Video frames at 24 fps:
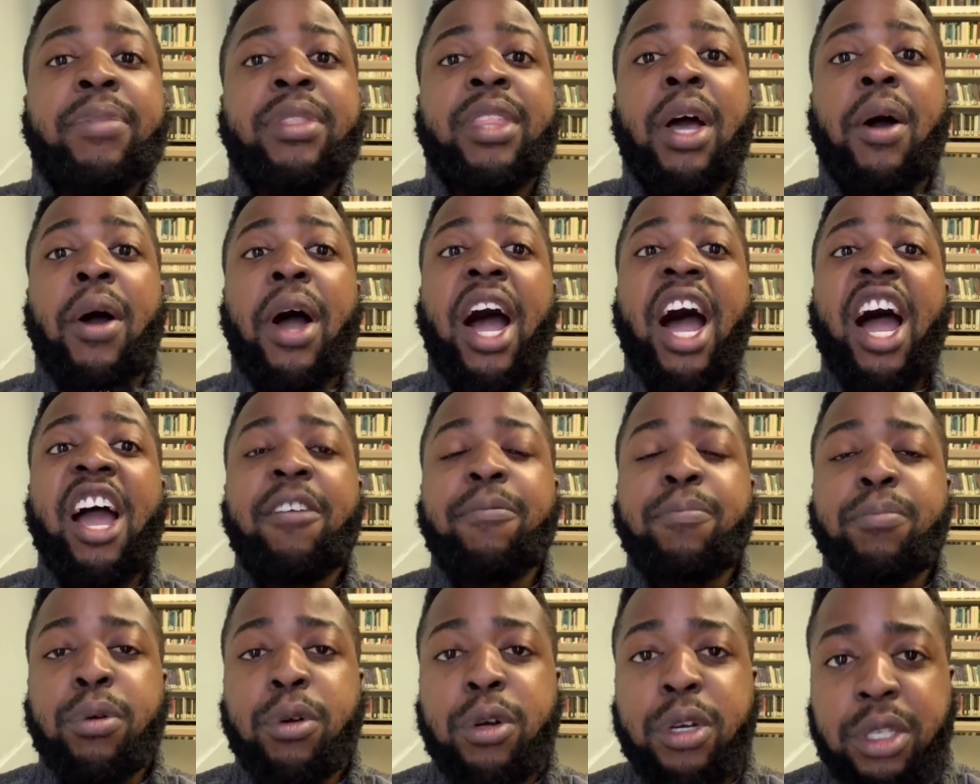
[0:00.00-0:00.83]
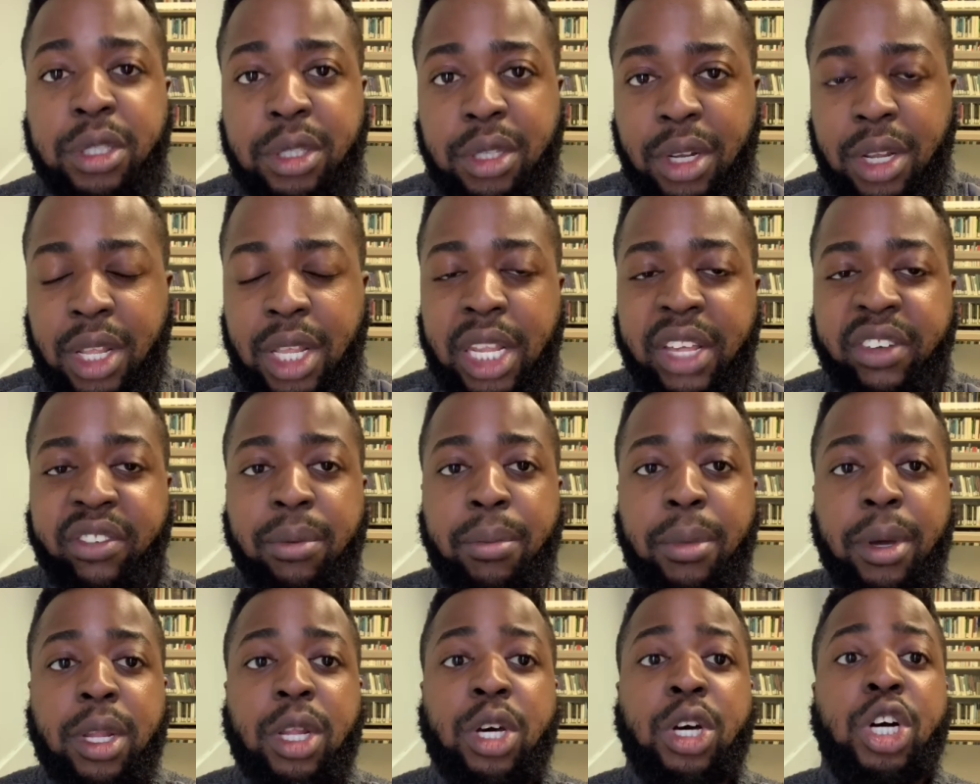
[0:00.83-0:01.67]
now I personally never
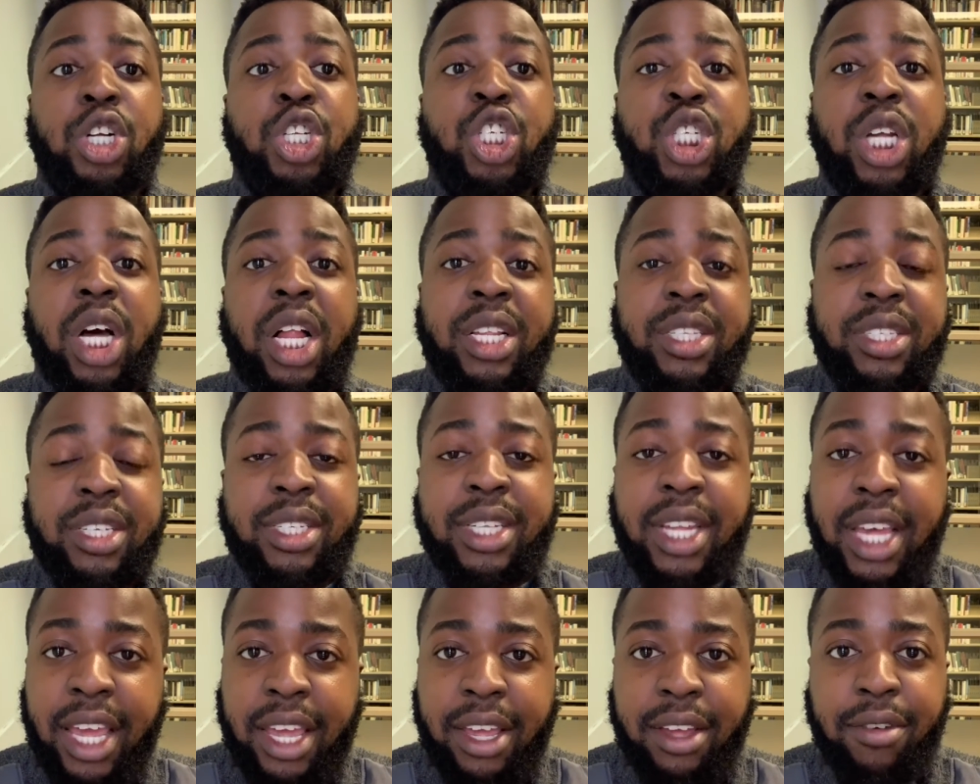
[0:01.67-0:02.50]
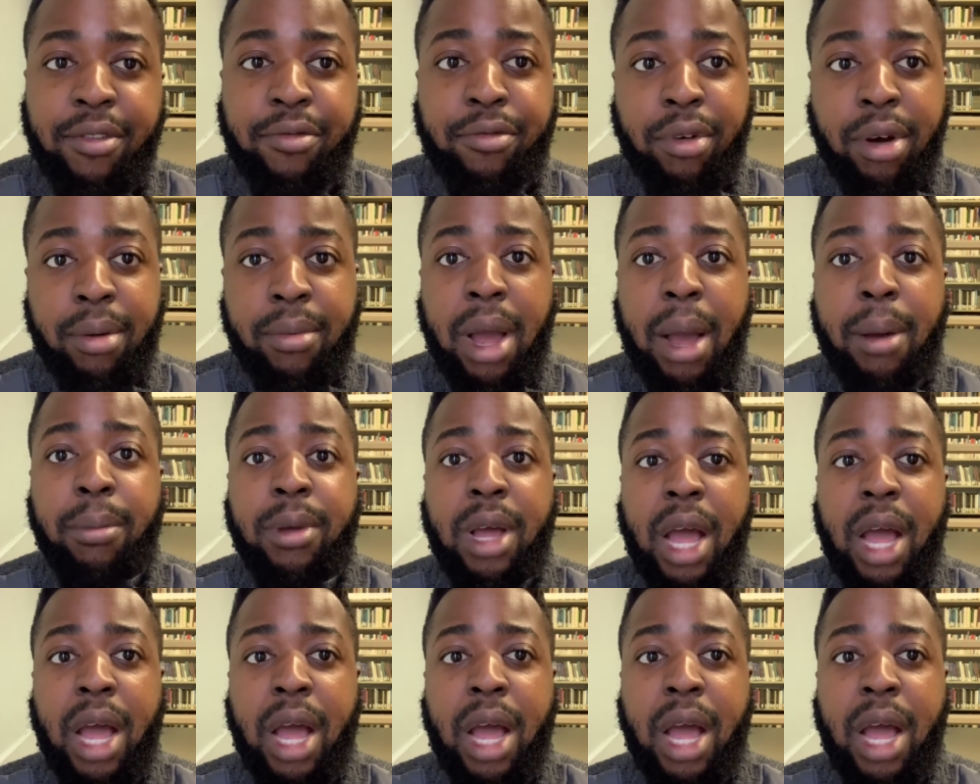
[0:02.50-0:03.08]
made $100 a day from